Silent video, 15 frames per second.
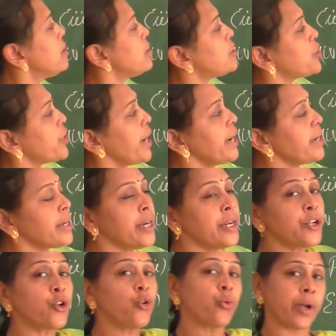
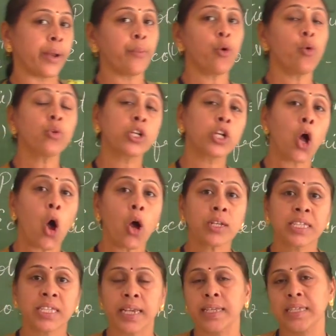treated to remove
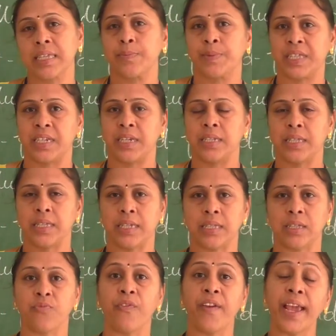toxic
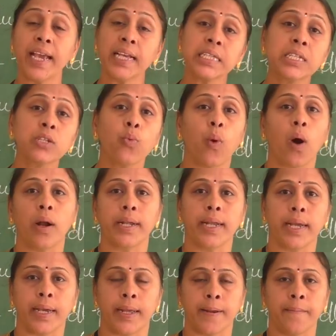substances,
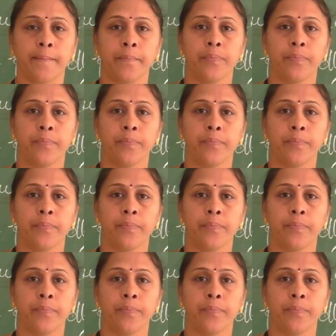wastewater.